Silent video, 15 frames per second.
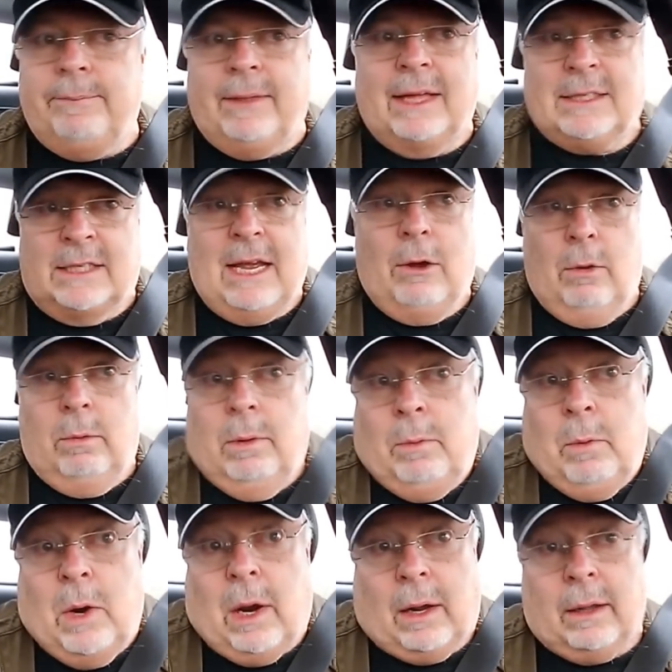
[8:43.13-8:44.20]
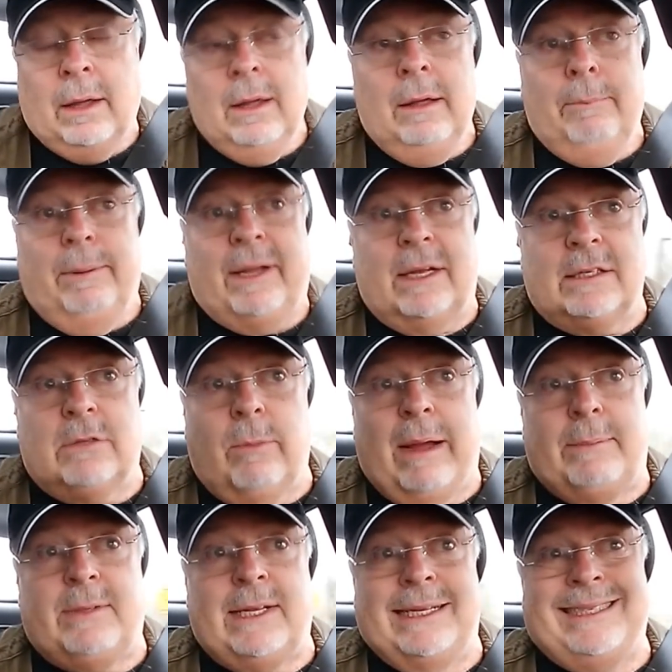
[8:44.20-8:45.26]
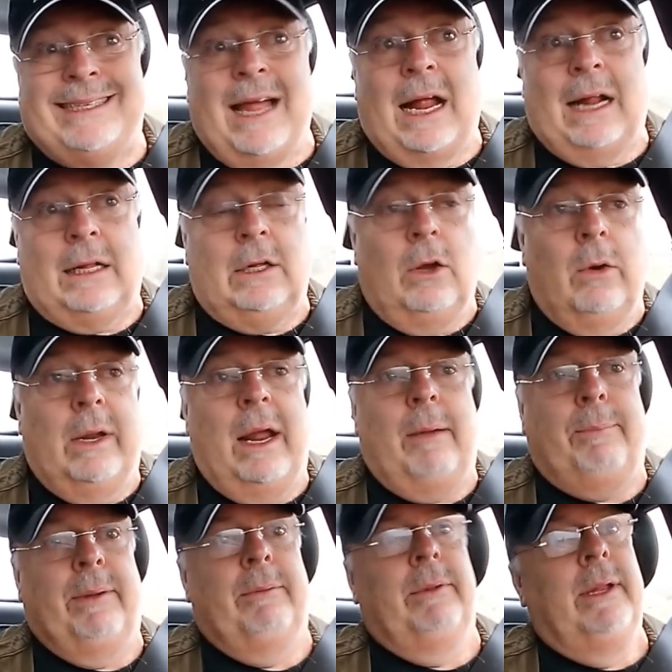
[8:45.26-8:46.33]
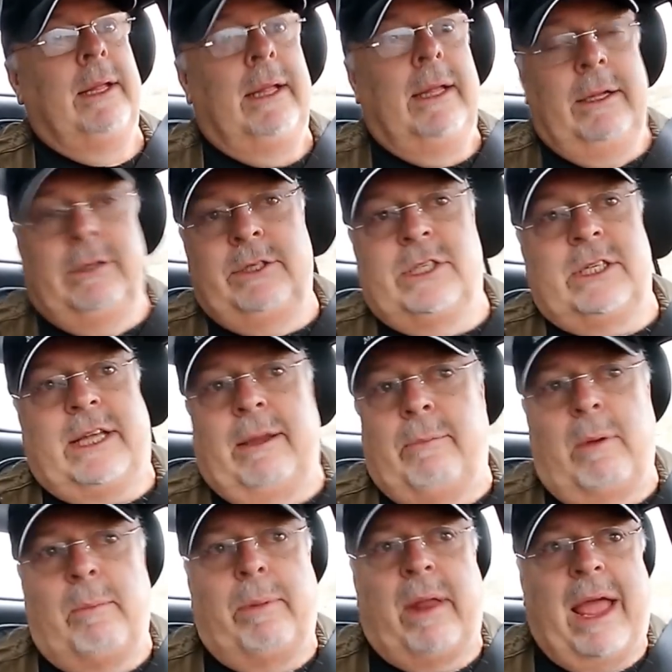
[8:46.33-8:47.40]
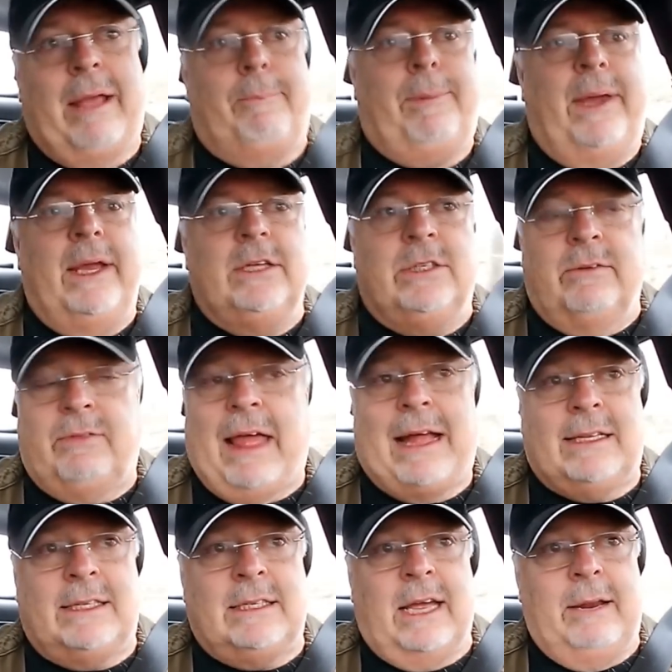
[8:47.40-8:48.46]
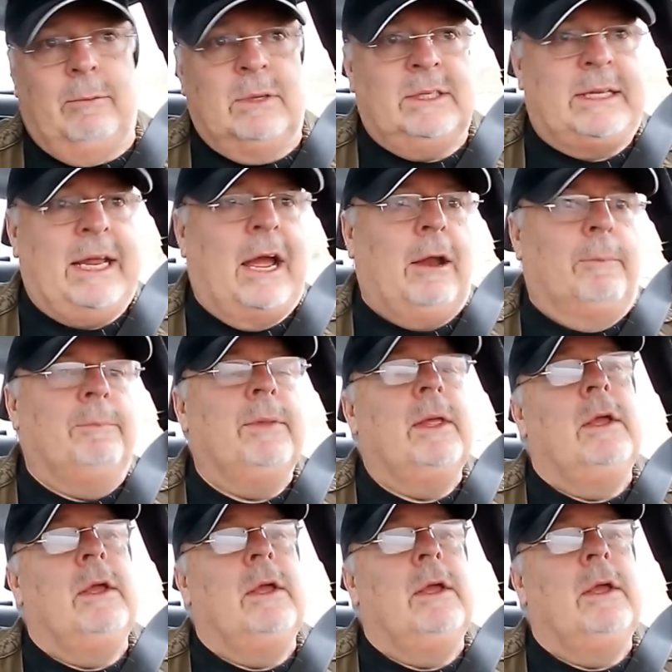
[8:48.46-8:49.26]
That's how it would work, because the website's not going up. It would just give them a blank page if that site was down.